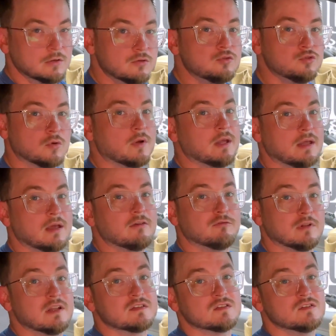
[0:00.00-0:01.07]
Join have
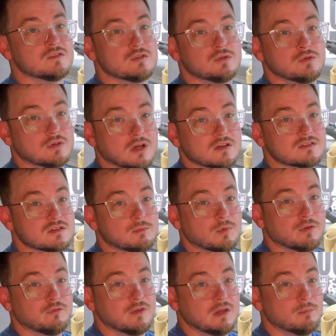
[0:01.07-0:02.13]
listened to customer
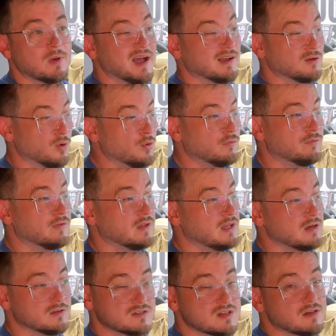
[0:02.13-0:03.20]
feedback over the
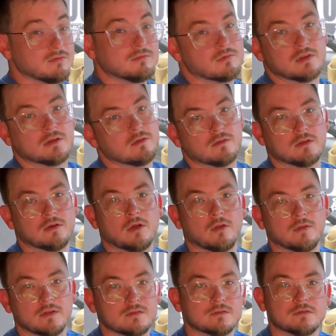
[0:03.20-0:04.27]
years. They're not
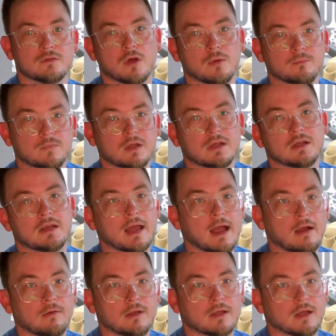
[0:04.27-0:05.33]
this Tom, Dick and
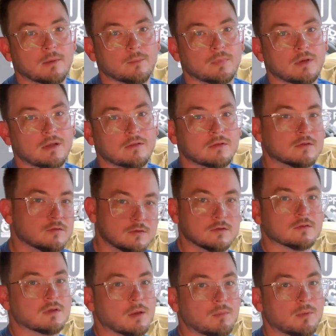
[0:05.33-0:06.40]
Harry company that's
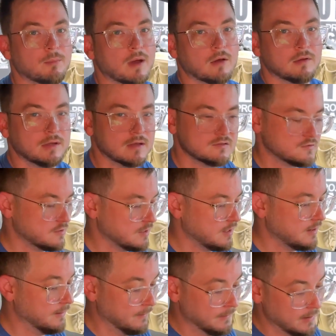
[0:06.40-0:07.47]
just come about yesterday.
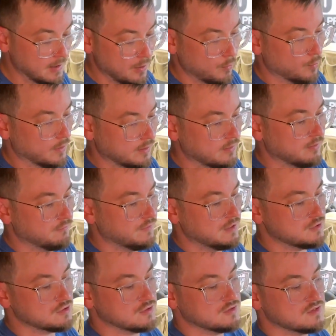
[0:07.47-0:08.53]
One of the
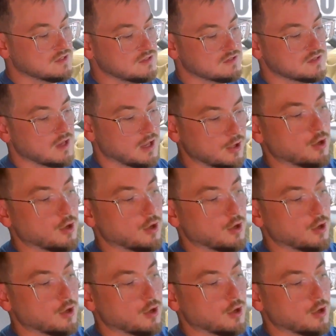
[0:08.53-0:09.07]
features is an